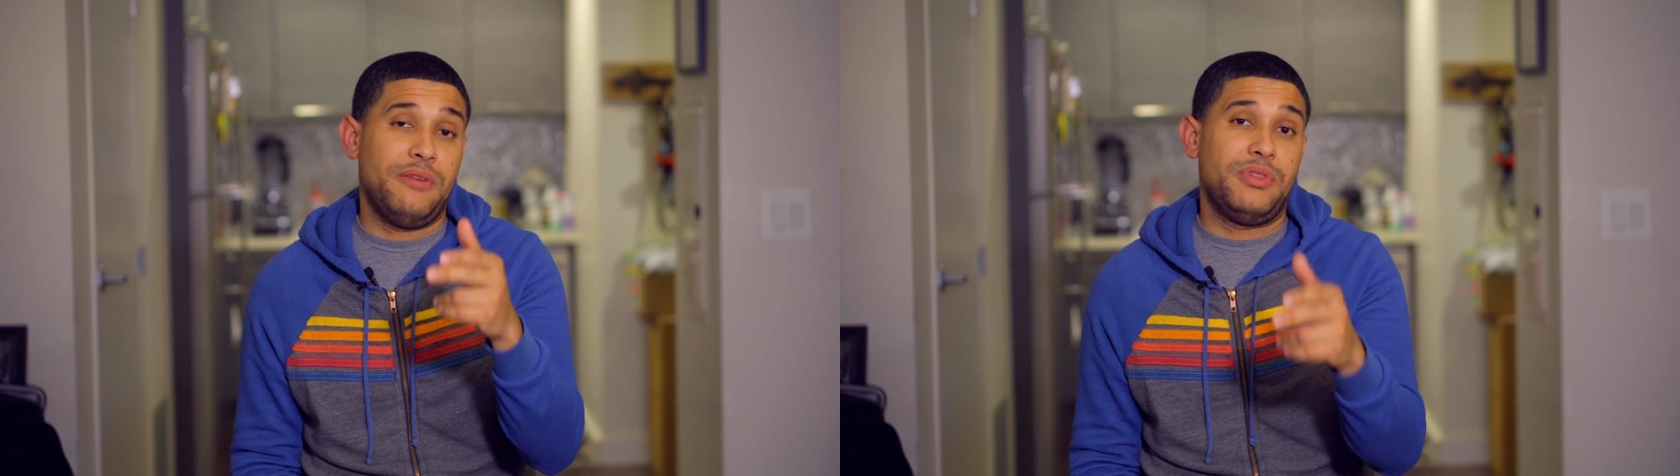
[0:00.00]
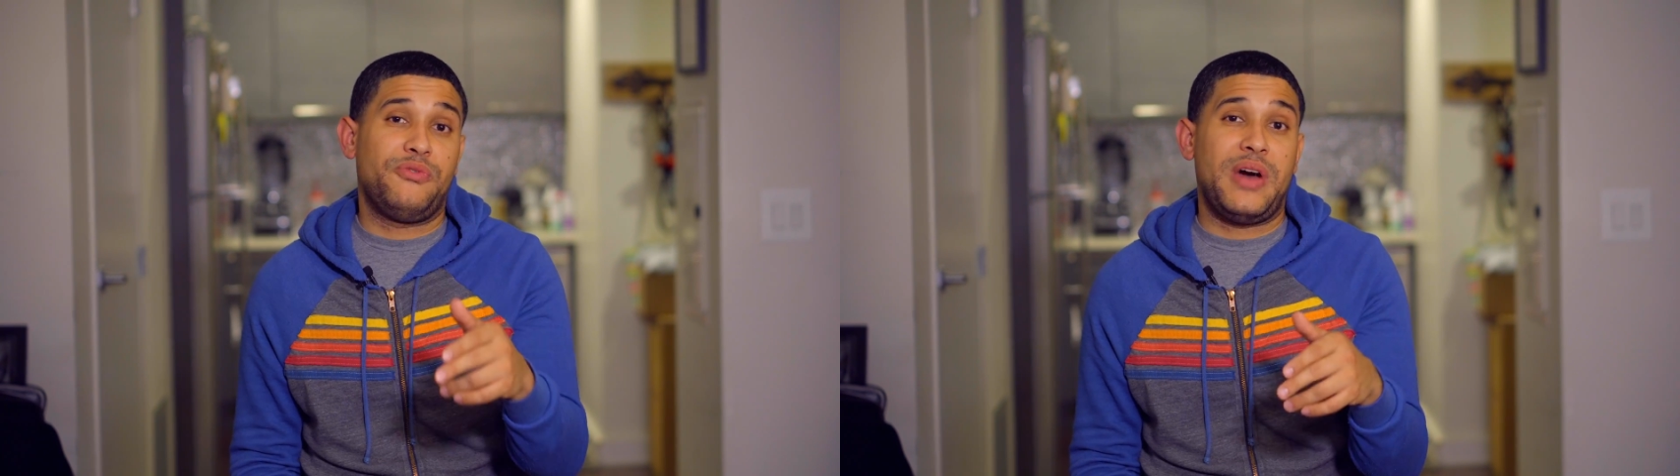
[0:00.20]

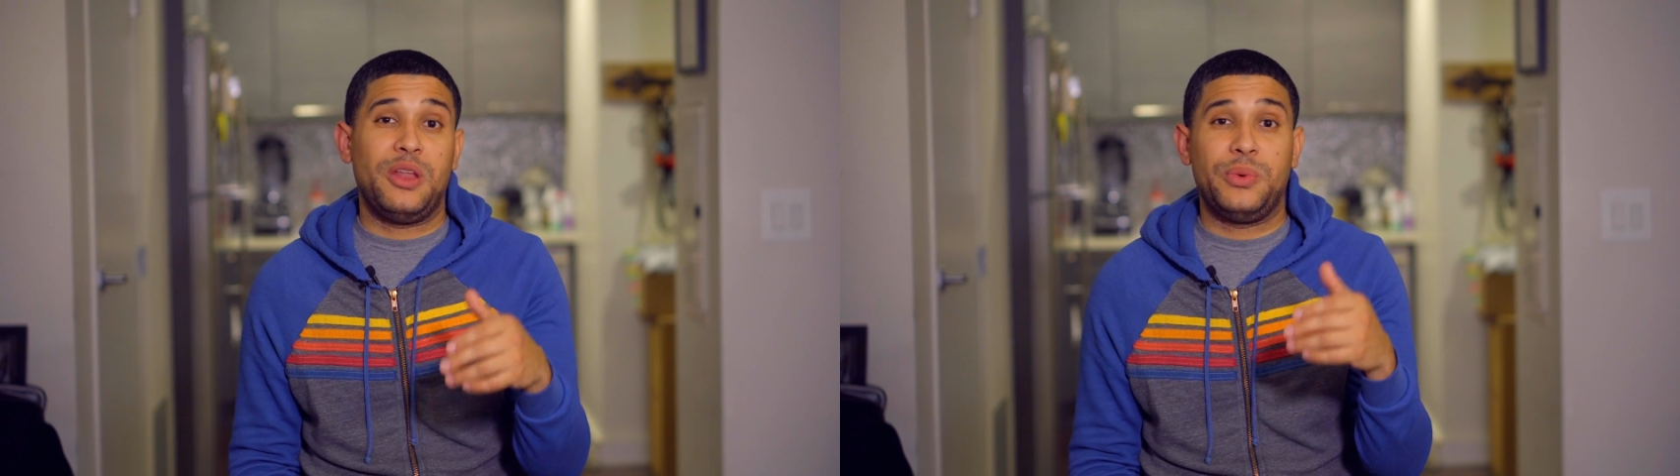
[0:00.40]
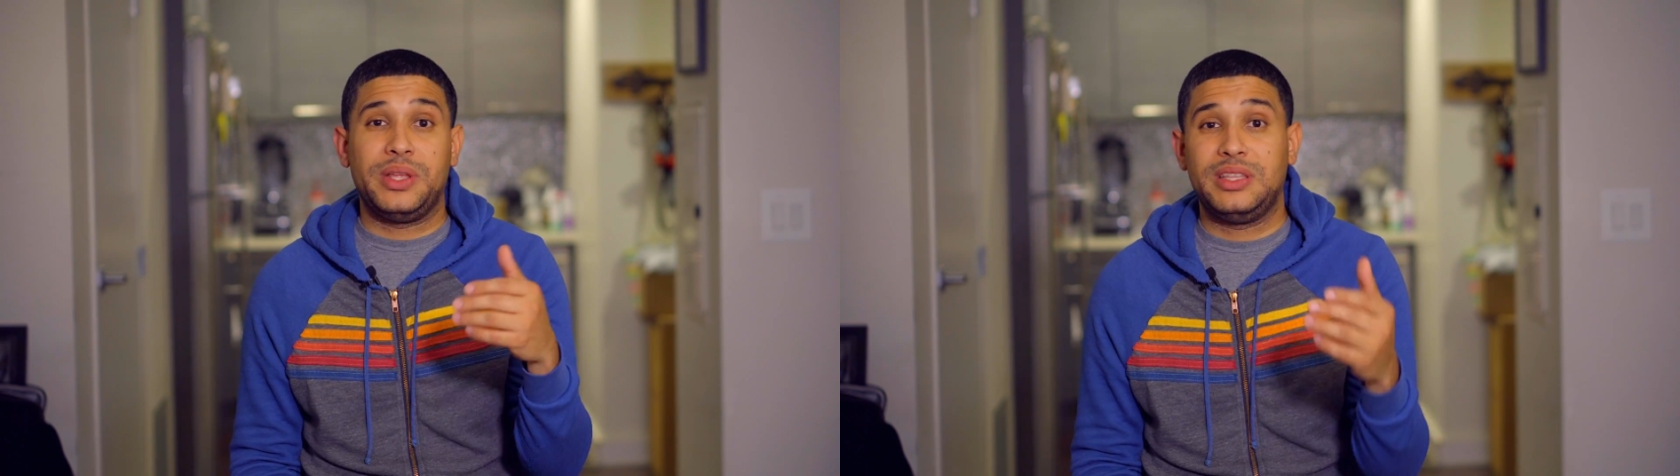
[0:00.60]
of the
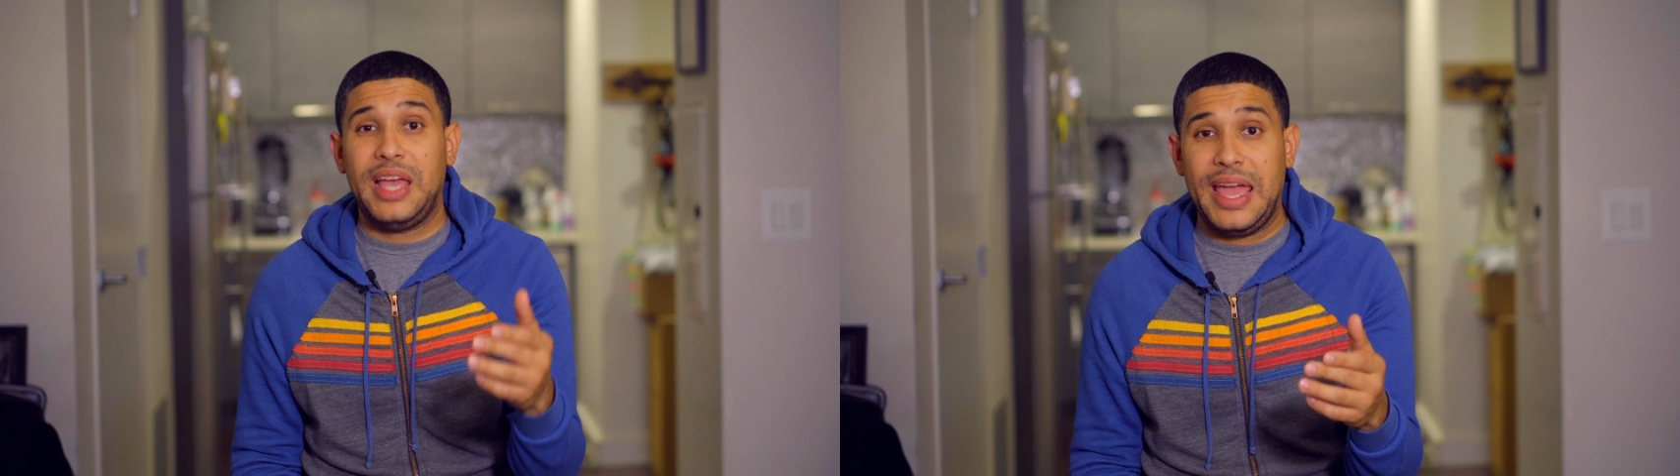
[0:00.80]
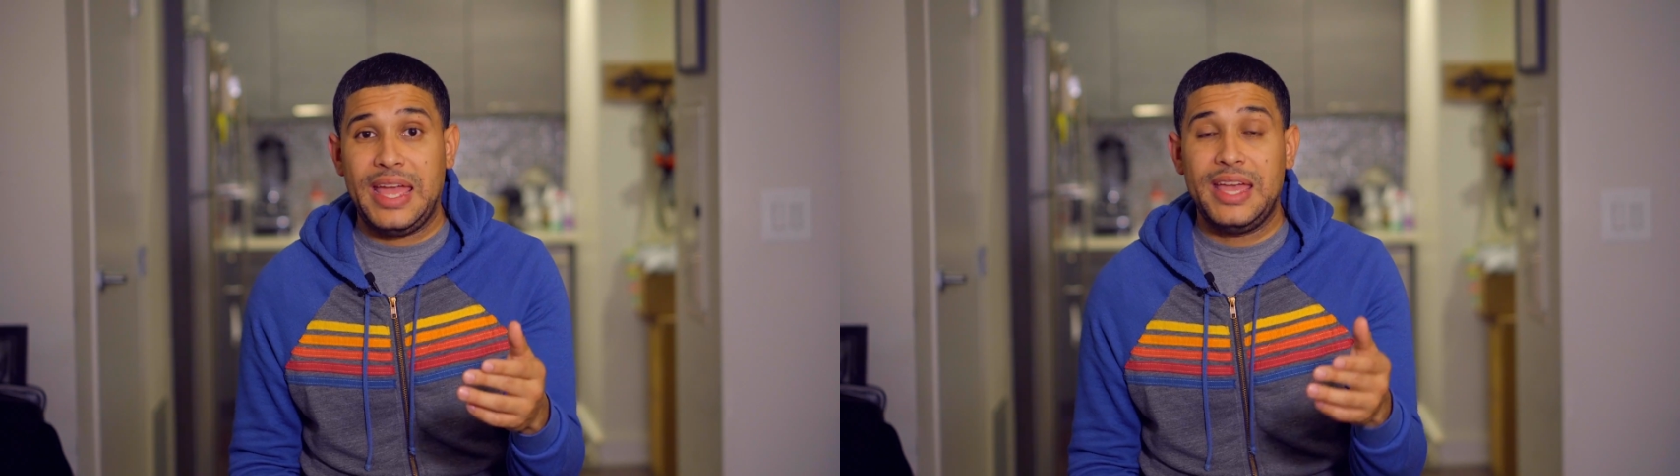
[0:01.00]
following
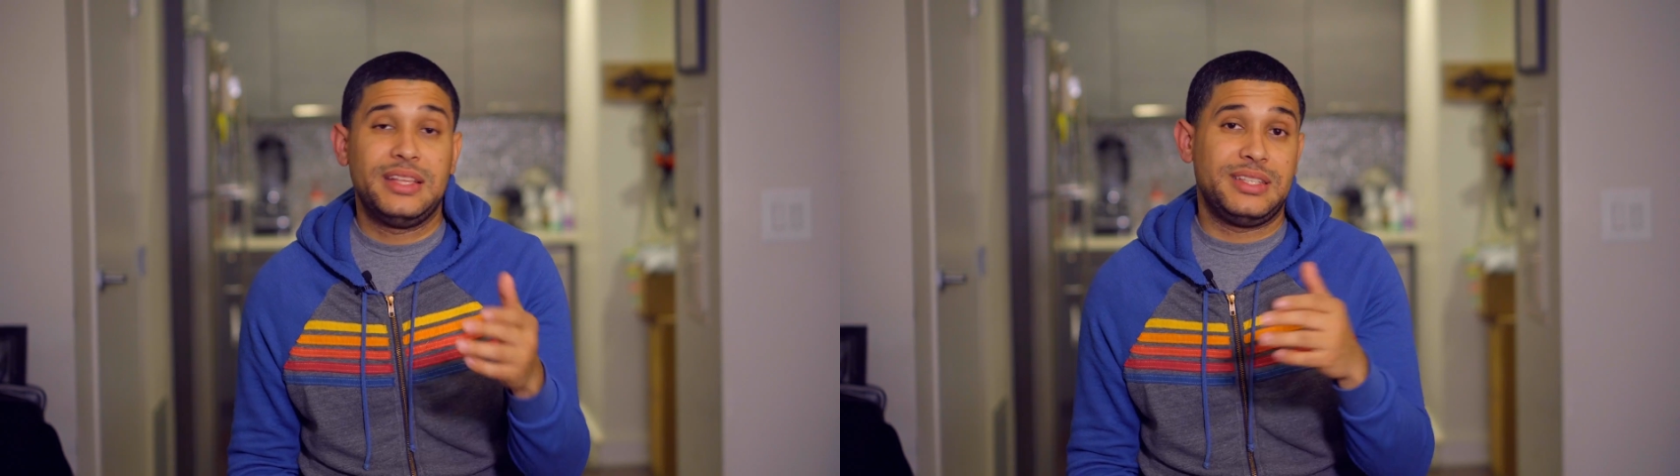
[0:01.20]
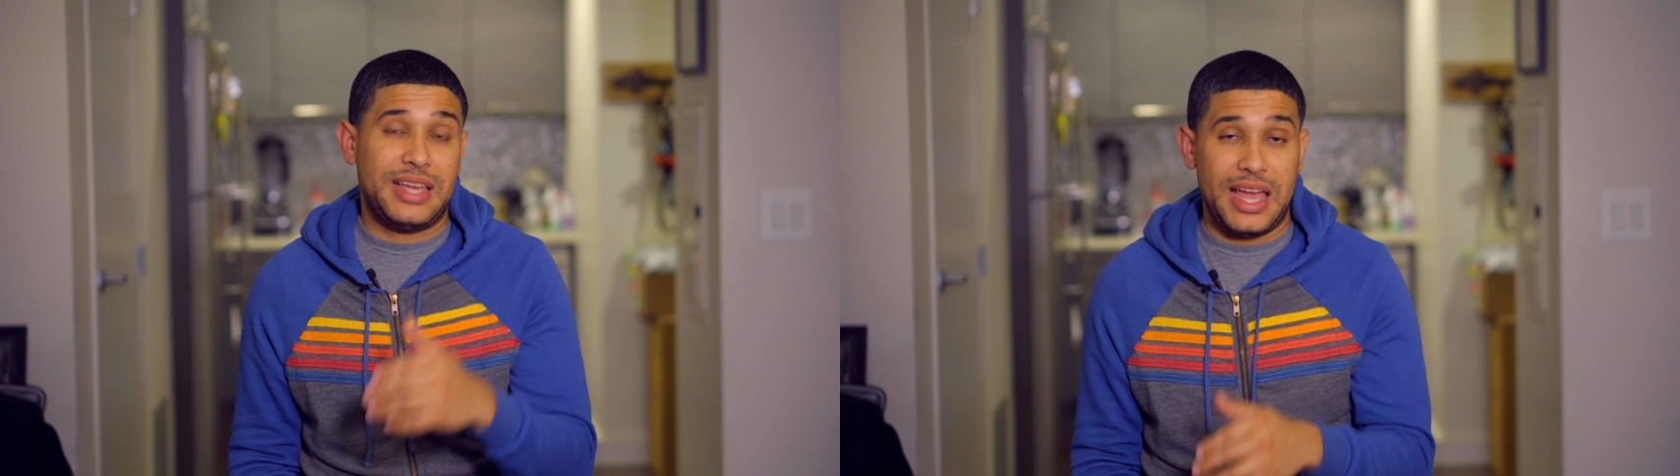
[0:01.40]
day
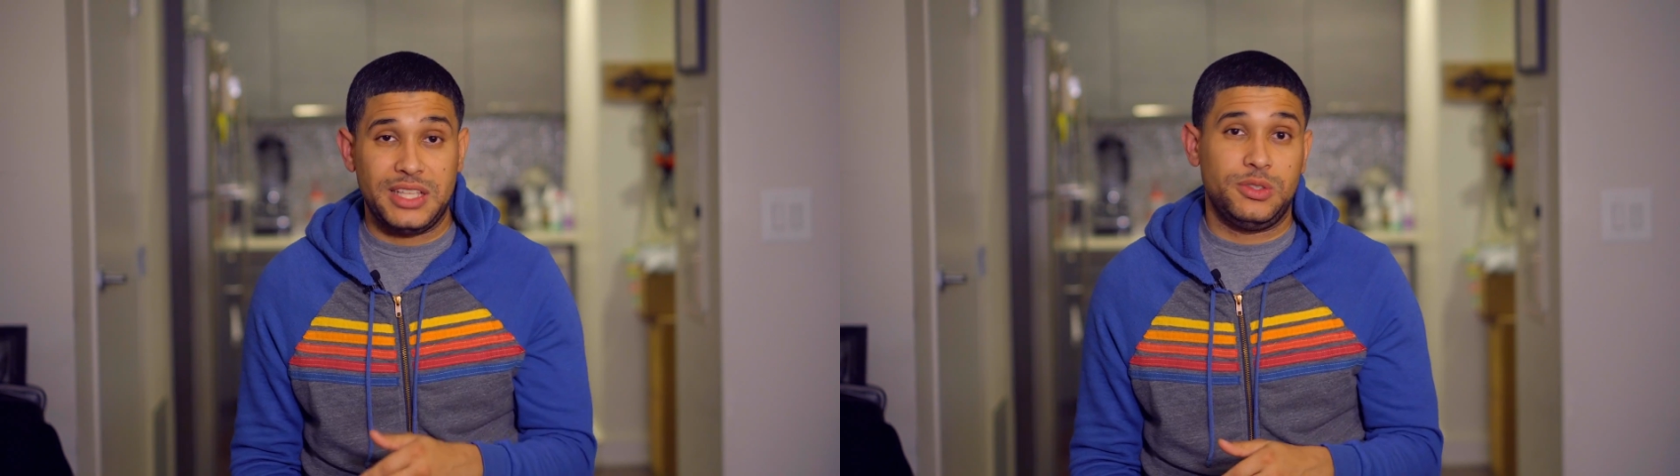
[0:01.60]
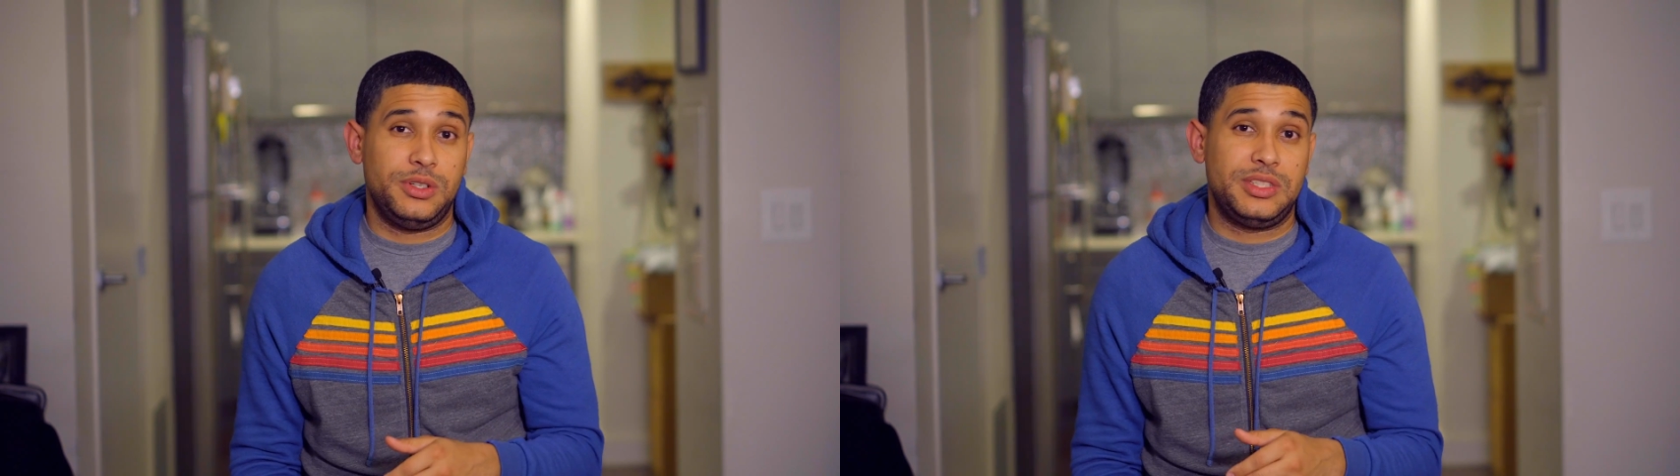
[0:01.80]
to
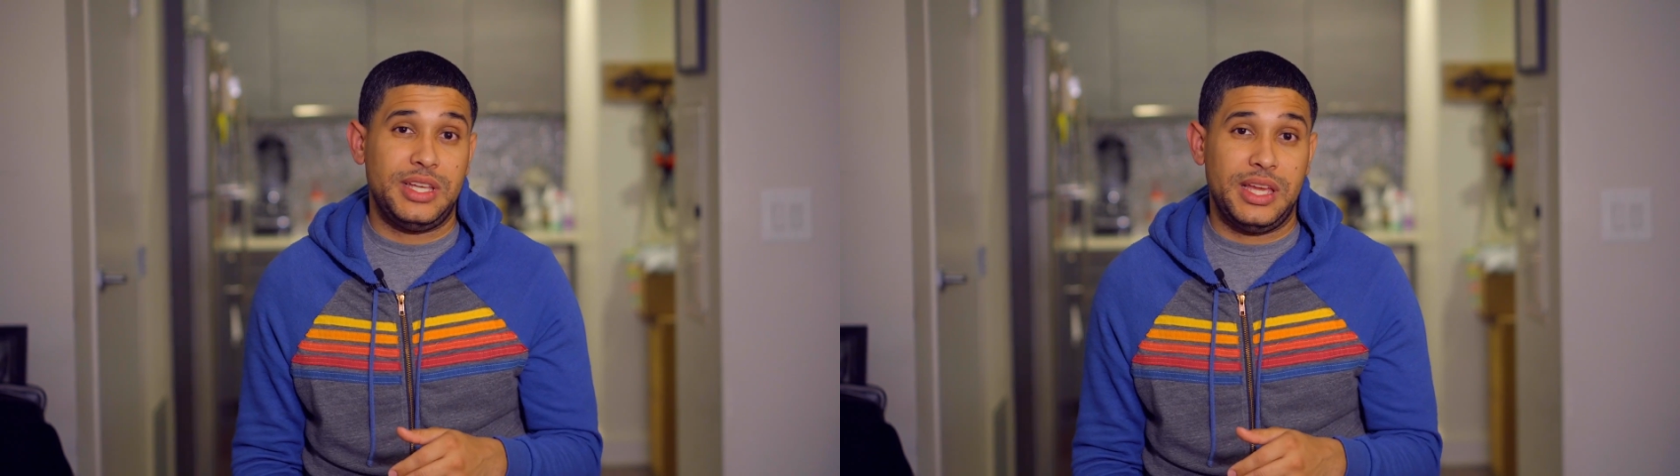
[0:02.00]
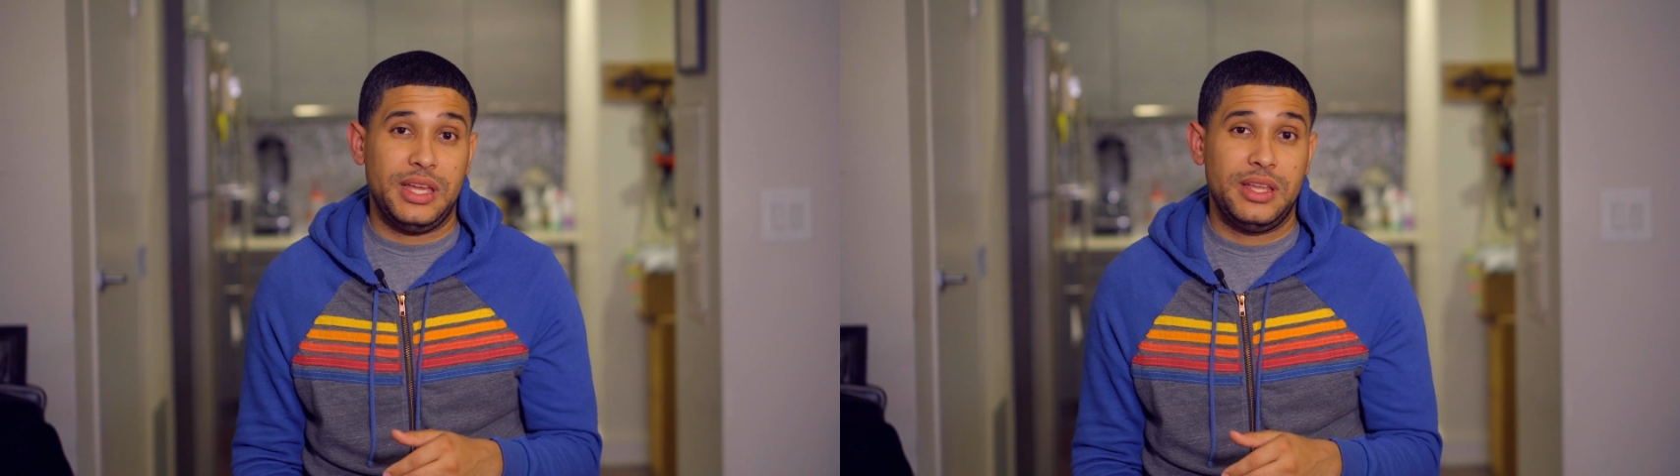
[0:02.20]
cancel your
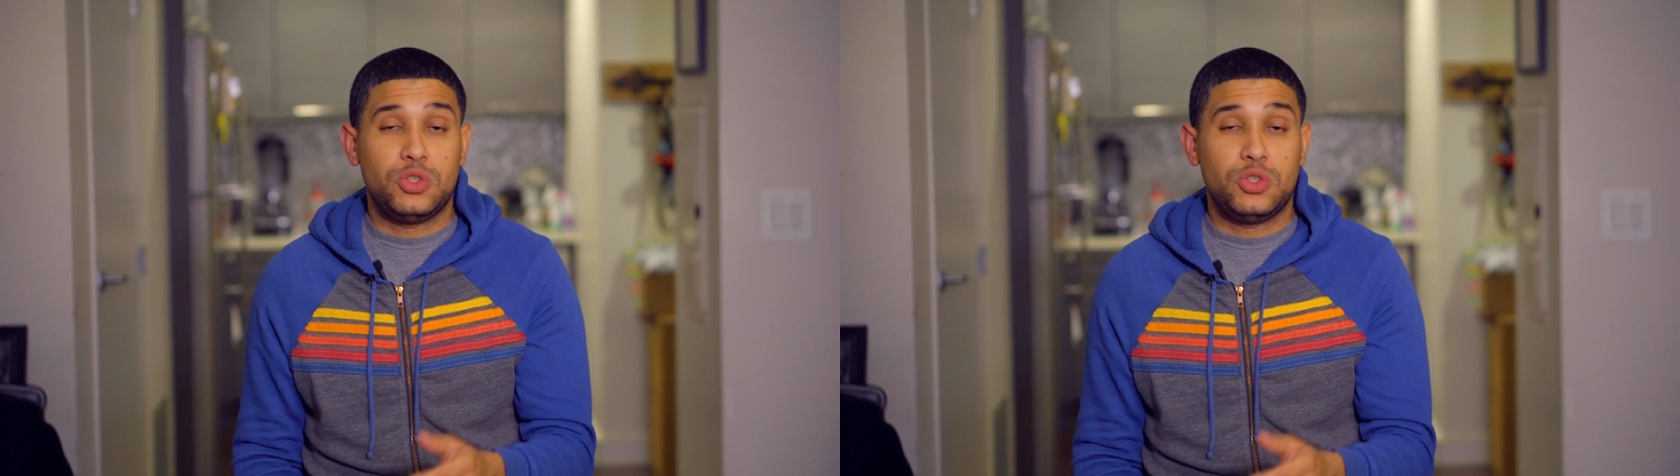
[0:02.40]
ticket.